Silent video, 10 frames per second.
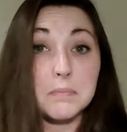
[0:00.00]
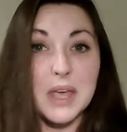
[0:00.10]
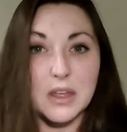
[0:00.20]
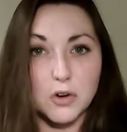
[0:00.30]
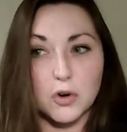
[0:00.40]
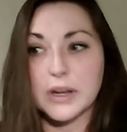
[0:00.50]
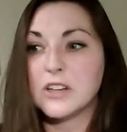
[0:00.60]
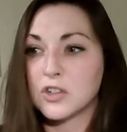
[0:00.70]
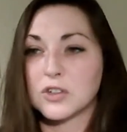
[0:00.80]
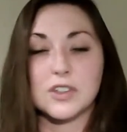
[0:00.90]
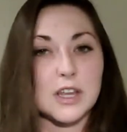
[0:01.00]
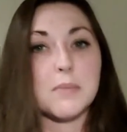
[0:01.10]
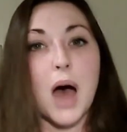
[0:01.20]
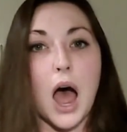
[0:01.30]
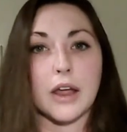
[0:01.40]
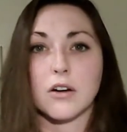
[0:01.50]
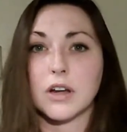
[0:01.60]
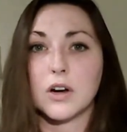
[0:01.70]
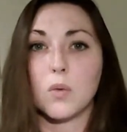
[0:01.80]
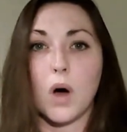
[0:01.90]
increase or seem higher
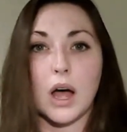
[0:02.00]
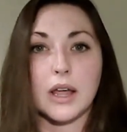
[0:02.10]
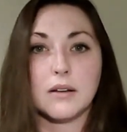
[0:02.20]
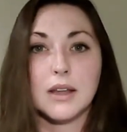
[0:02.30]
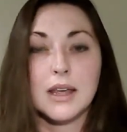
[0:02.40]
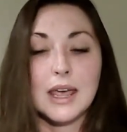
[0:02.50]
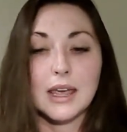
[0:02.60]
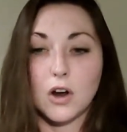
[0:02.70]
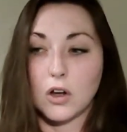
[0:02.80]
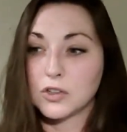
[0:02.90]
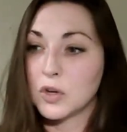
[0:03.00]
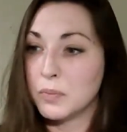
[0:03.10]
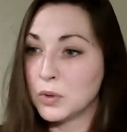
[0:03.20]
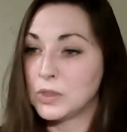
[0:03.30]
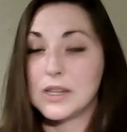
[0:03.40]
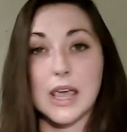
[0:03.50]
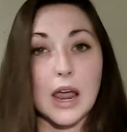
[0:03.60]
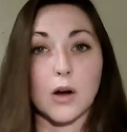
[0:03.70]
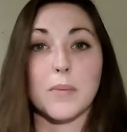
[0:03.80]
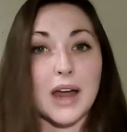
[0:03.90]
in a wine, can also boost the
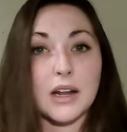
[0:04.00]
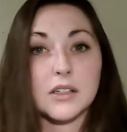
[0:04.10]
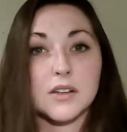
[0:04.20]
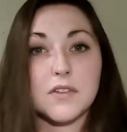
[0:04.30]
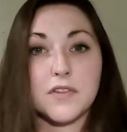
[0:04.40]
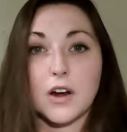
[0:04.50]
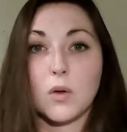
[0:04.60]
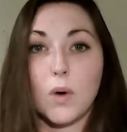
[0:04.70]
aromatics of the final